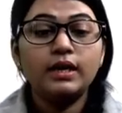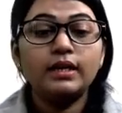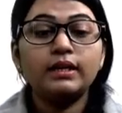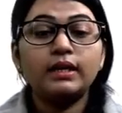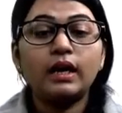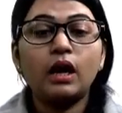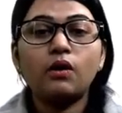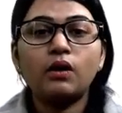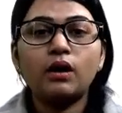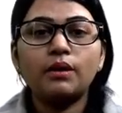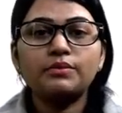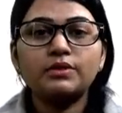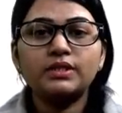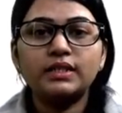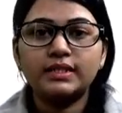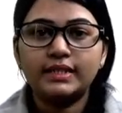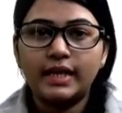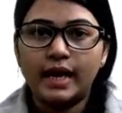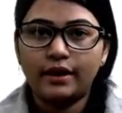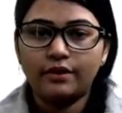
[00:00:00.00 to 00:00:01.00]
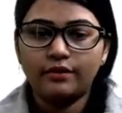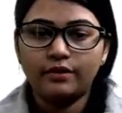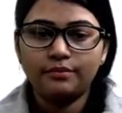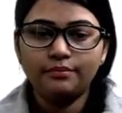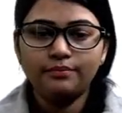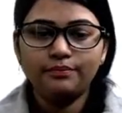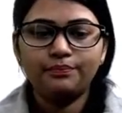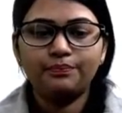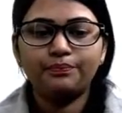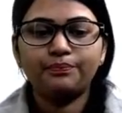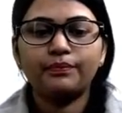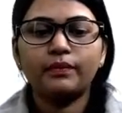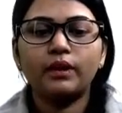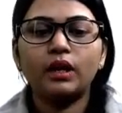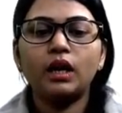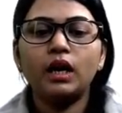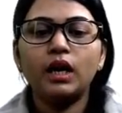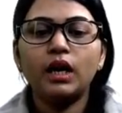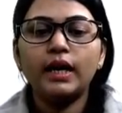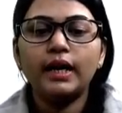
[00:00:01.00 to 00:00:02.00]
Now comes the sacrum.
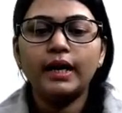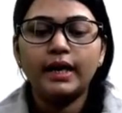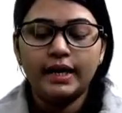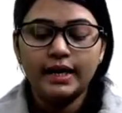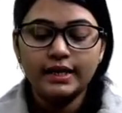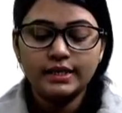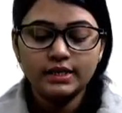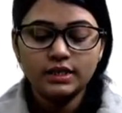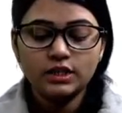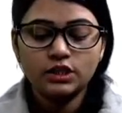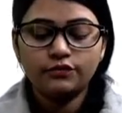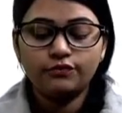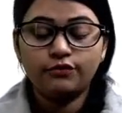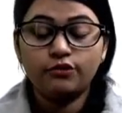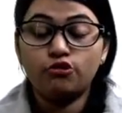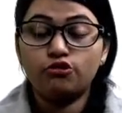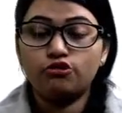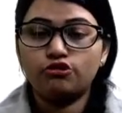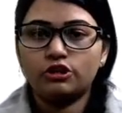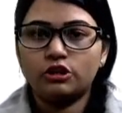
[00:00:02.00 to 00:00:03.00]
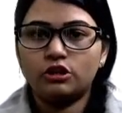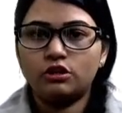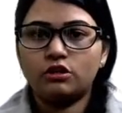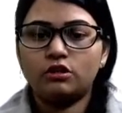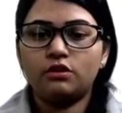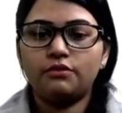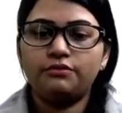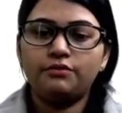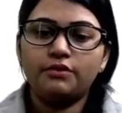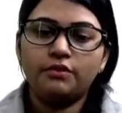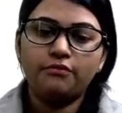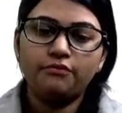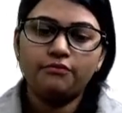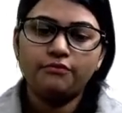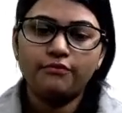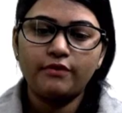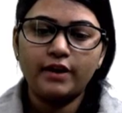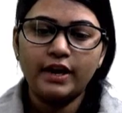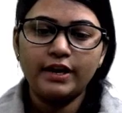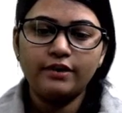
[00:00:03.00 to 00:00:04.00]
It is fusion of
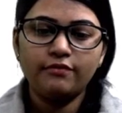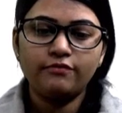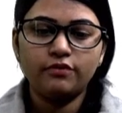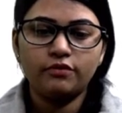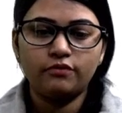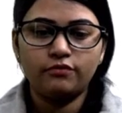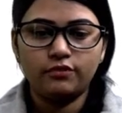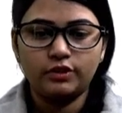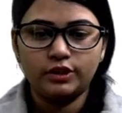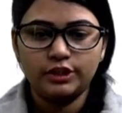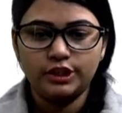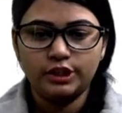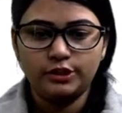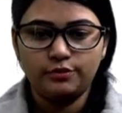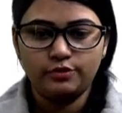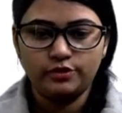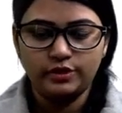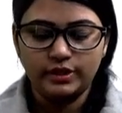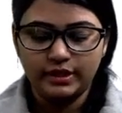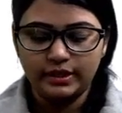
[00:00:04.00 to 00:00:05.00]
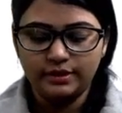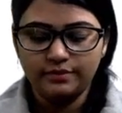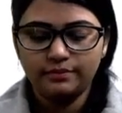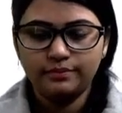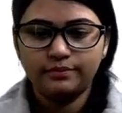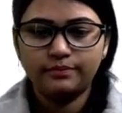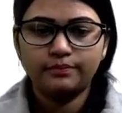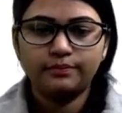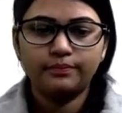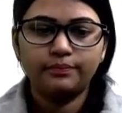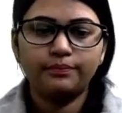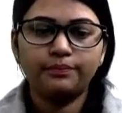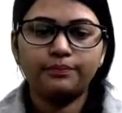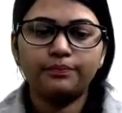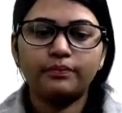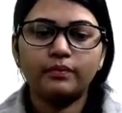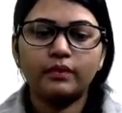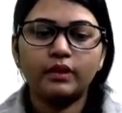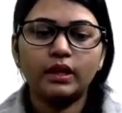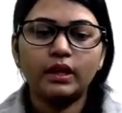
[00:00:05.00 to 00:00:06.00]
5 vertebrae.
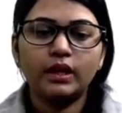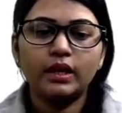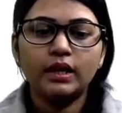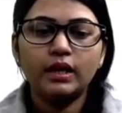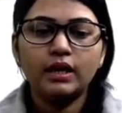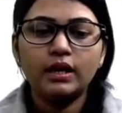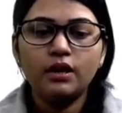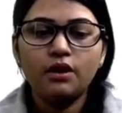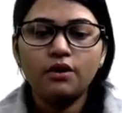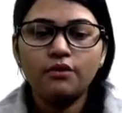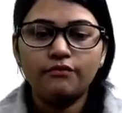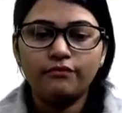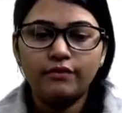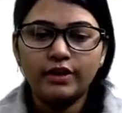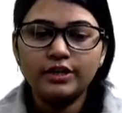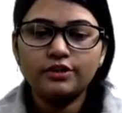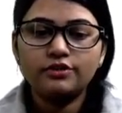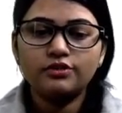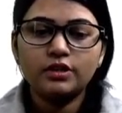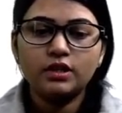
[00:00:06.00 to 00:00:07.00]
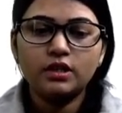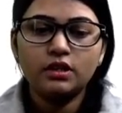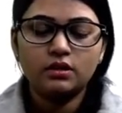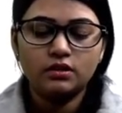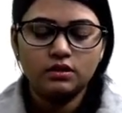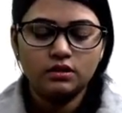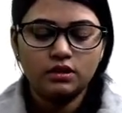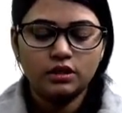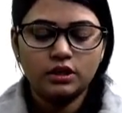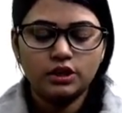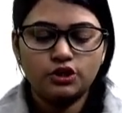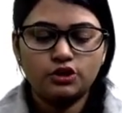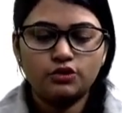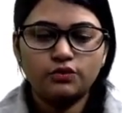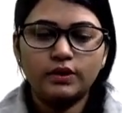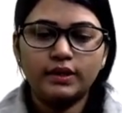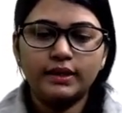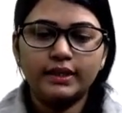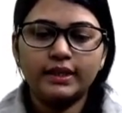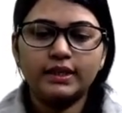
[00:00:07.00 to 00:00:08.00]
Ventral
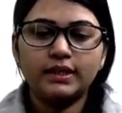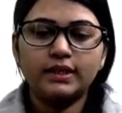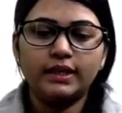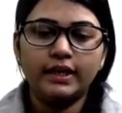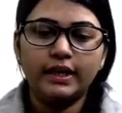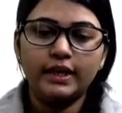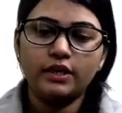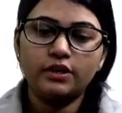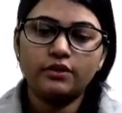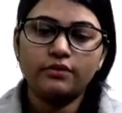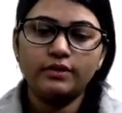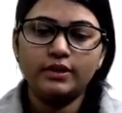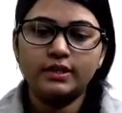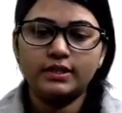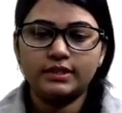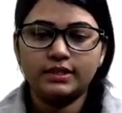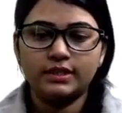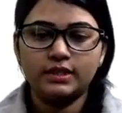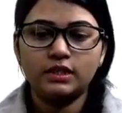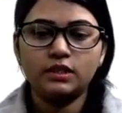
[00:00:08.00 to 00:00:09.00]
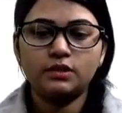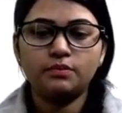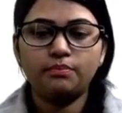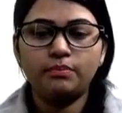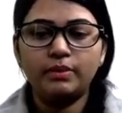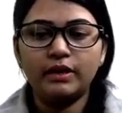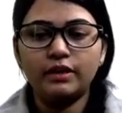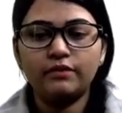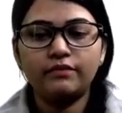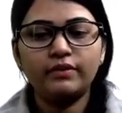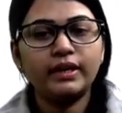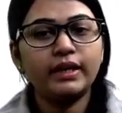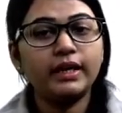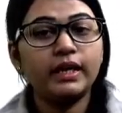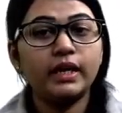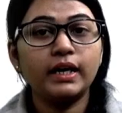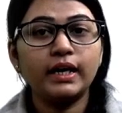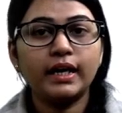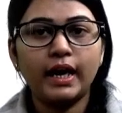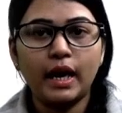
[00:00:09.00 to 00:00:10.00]
curtulin increases
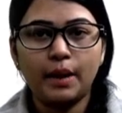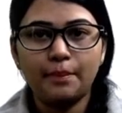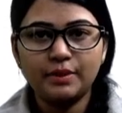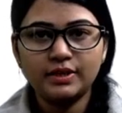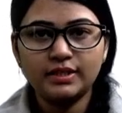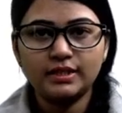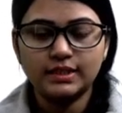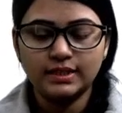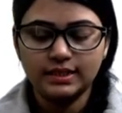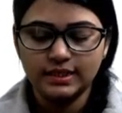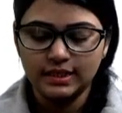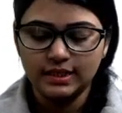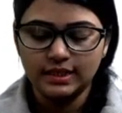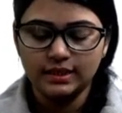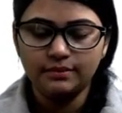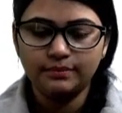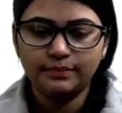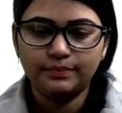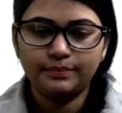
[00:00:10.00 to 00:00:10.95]
pelvic capacity.